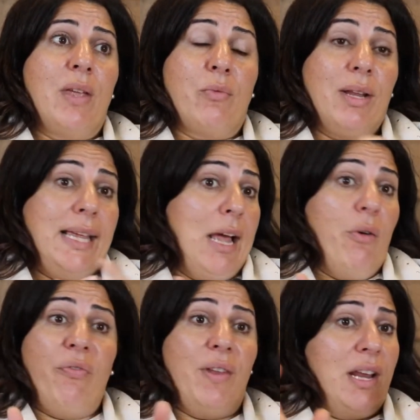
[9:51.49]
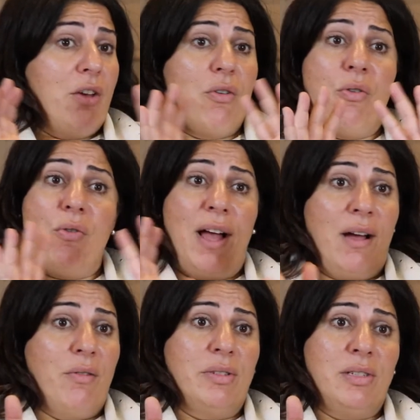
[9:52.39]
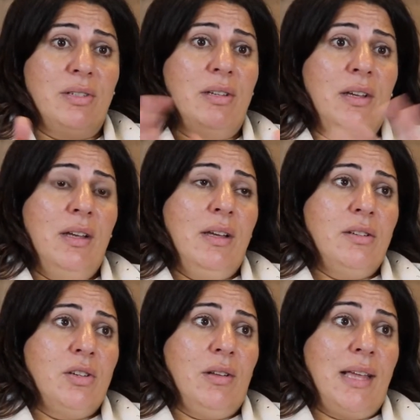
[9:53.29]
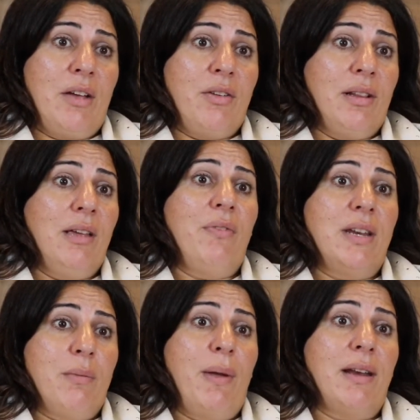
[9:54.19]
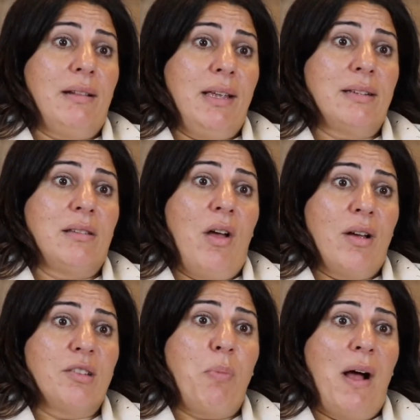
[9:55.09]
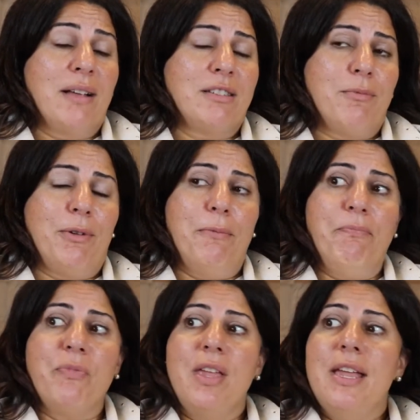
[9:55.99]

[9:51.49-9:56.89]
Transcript: and really outfitting your whole house to allow you to live independently as long as possible.